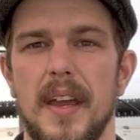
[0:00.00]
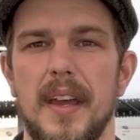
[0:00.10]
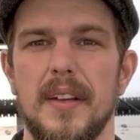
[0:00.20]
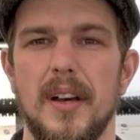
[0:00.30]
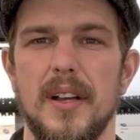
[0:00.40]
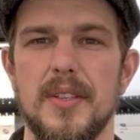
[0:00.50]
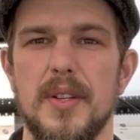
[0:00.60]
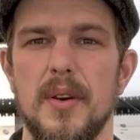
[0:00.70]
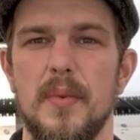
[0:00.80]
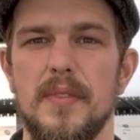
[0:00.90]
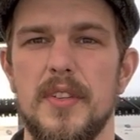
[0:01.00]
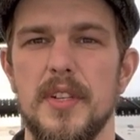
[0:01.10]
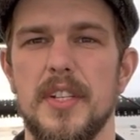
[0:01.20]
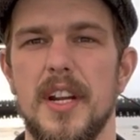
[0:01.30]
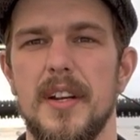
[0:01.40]
And also we've
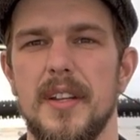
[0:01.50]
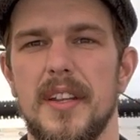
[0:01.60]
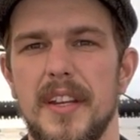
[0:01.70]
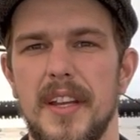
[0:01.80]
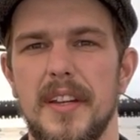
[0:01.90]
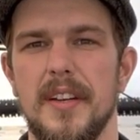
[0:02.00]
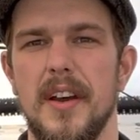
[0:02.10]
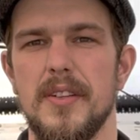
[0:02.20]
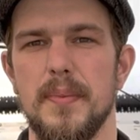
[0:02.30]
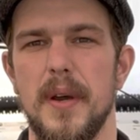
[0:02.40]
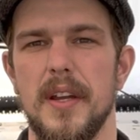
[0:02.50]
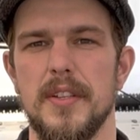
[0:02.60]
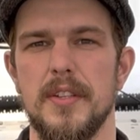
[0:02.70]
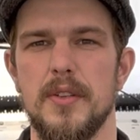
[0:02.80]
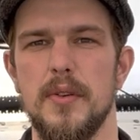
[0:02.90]
just started the Canadian
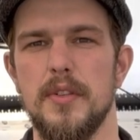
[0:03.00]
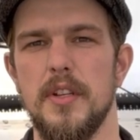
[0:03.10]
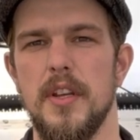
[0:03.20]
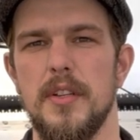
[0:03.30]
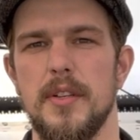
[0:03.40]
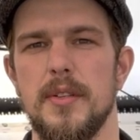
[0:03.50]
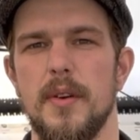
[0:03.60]
Hydroponics Association.